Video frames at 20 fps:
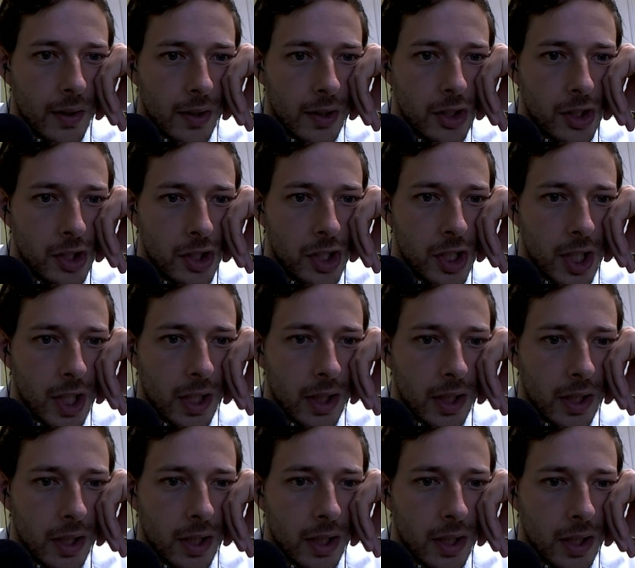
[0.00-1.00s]

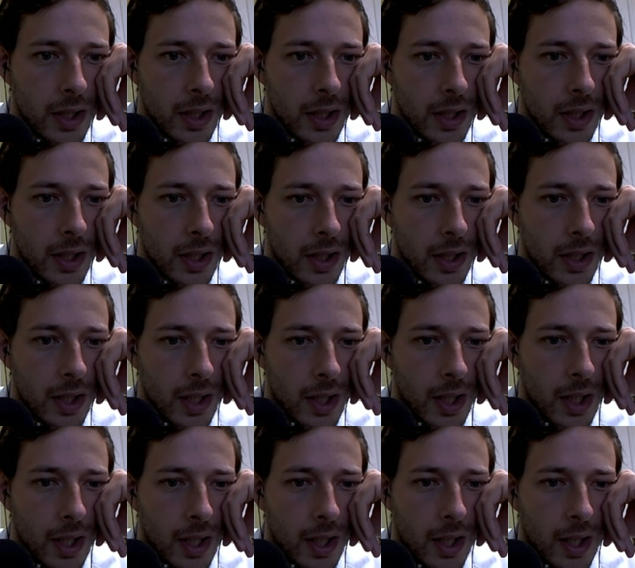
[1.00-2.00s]
Check.
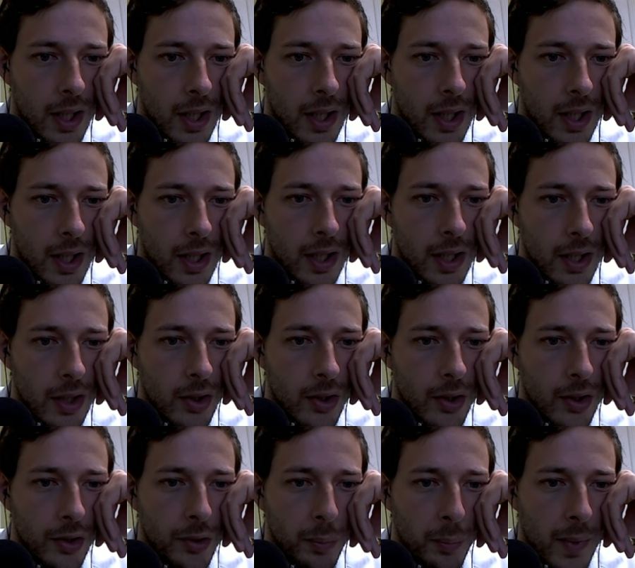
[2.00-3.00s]
Here
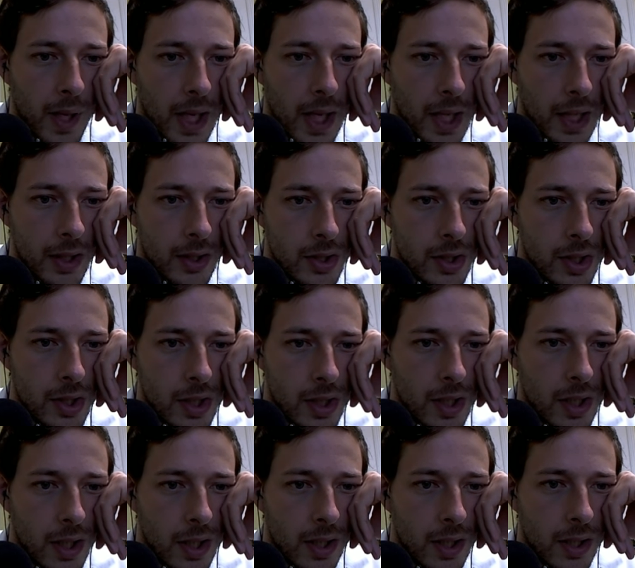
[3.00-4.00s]
there's mate,
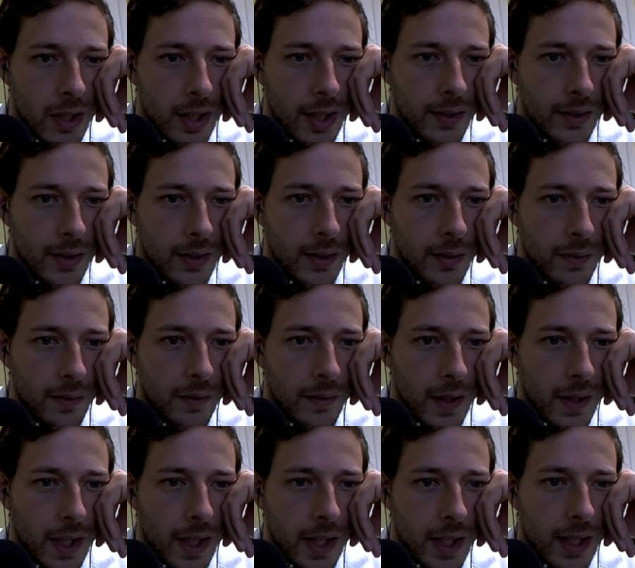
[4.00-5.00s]
knight
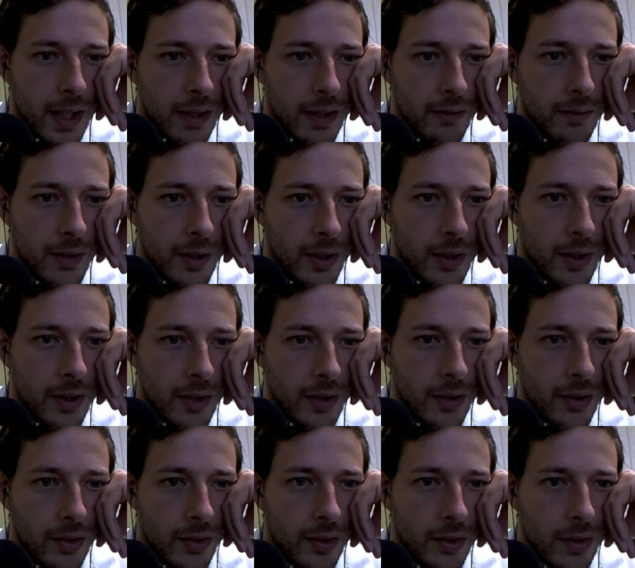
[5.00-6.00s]
d5,
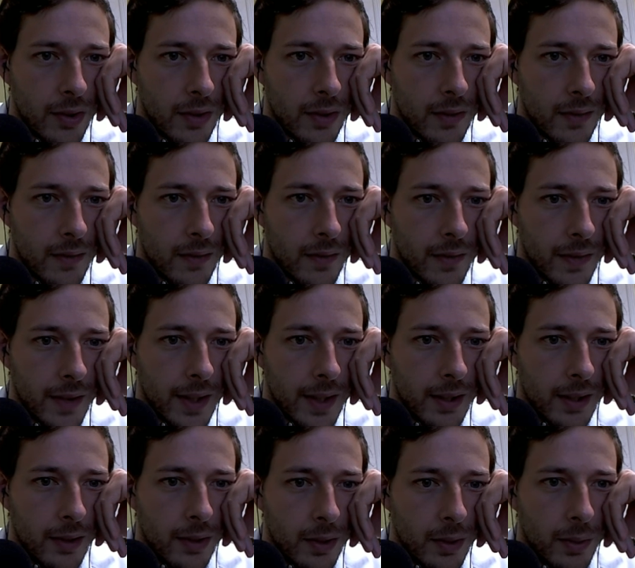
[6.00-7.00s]
there's
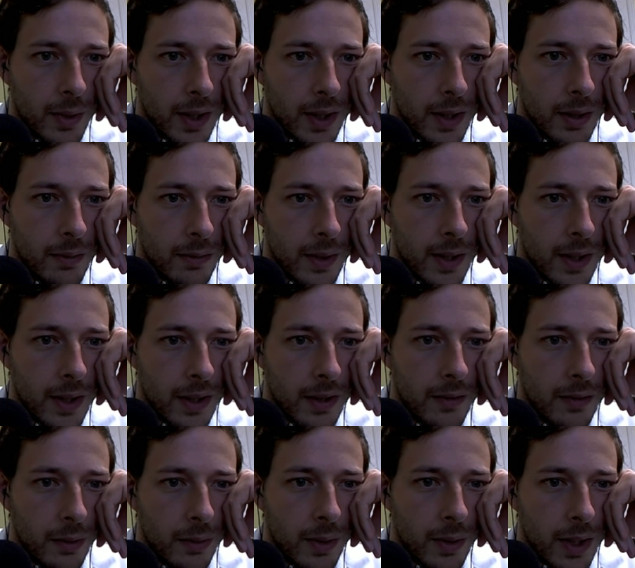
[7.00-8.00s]
queen
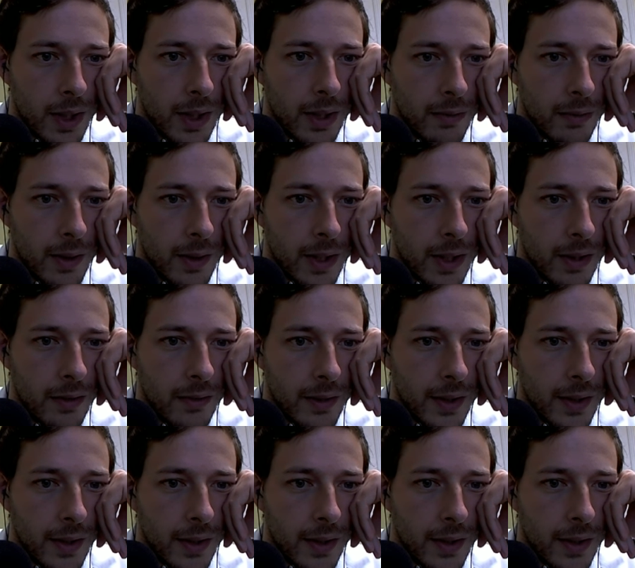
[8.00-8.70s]
d5, queen d5.